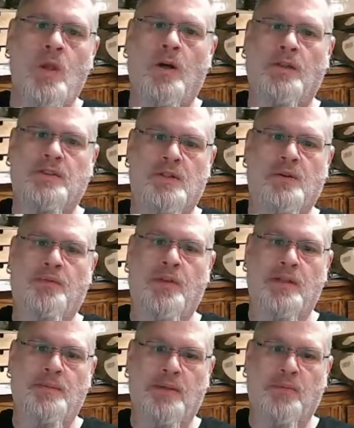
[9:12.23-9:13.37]
also, if
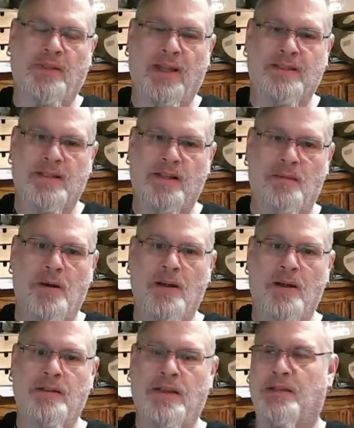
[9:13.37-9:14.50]
anybody would like to come
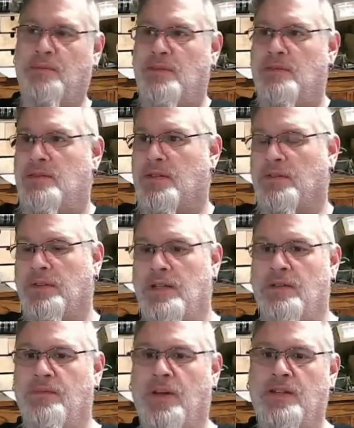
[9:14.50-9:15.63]
on, I can certainly
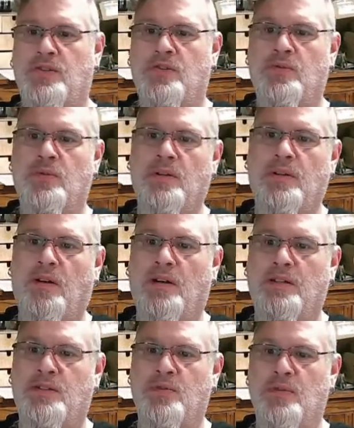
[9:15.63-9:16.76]
invite you
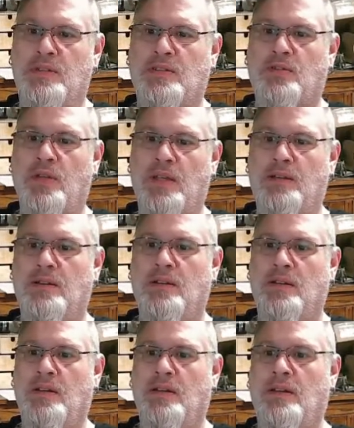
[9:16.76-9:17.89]
onto the screen
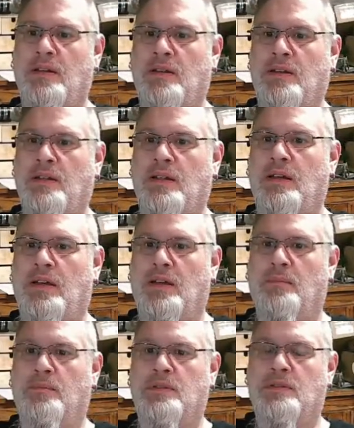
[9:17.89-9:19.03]

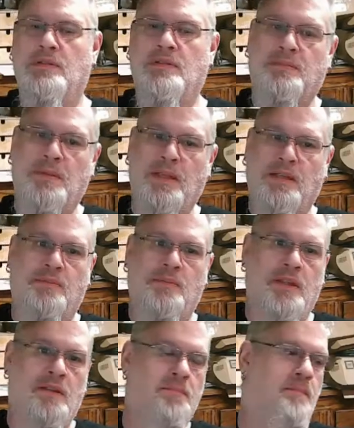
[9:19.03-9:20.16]
to speak to
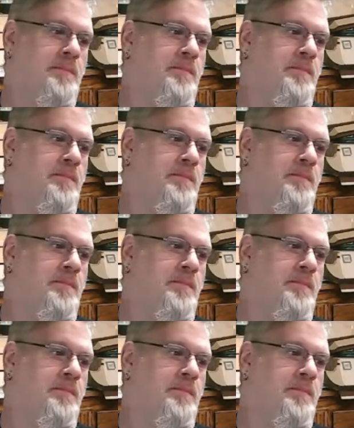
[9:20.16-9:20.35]
me.